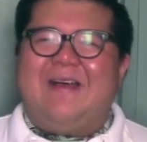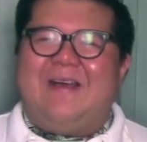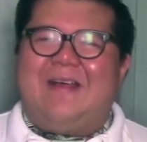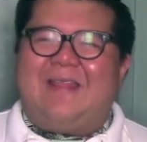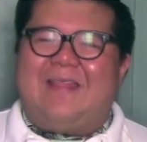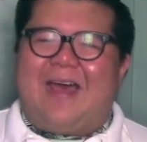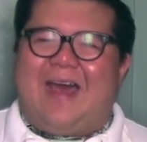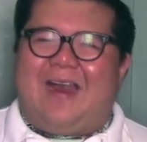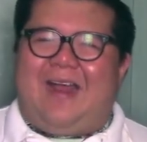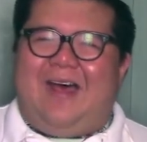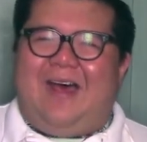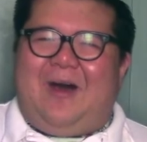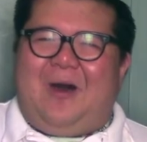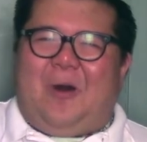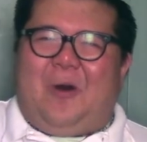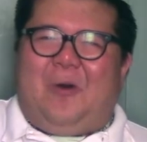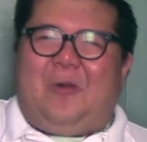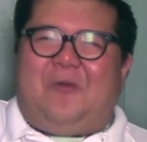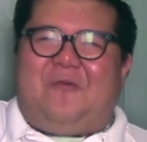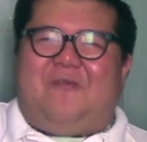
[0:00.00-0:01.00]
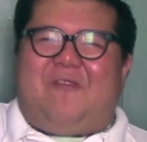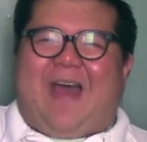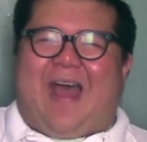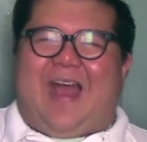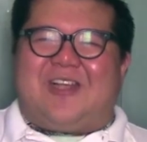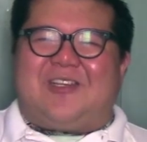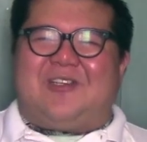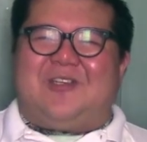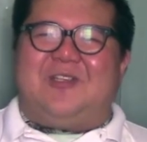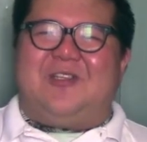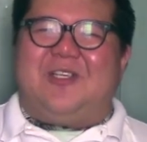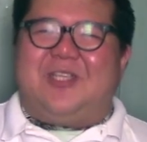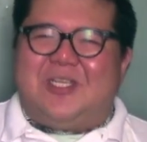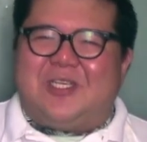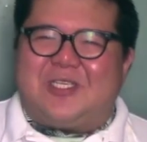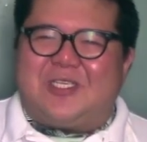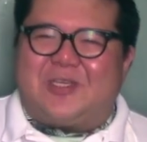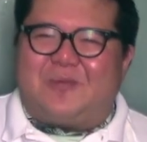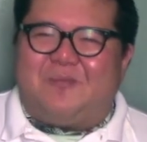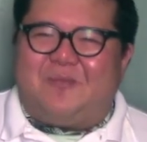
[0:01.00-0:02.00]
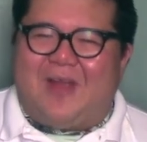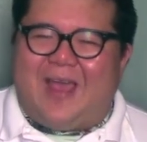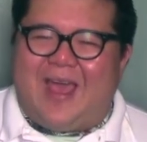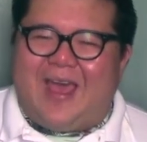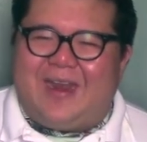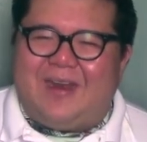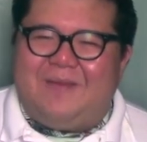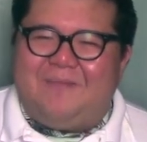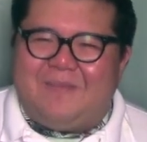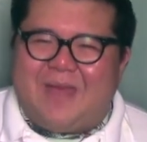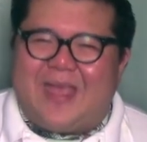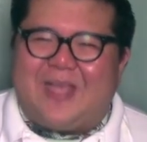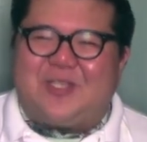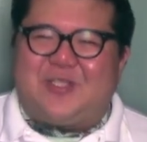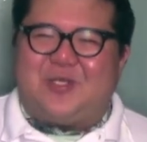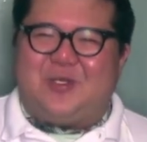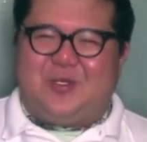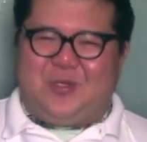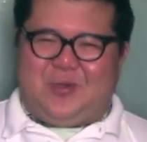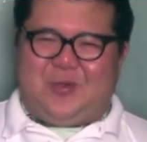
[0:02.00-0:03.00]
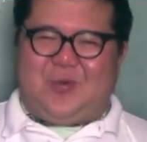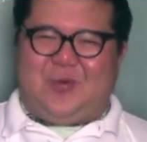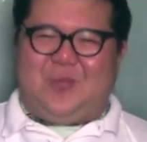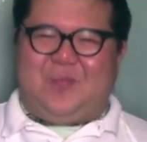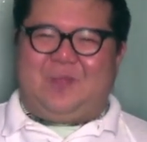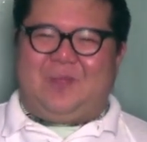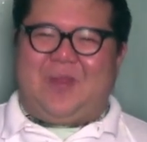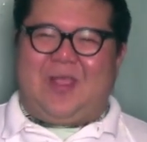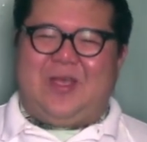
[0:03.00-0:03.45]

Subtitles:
that old-fashioned yeast bread makes you do.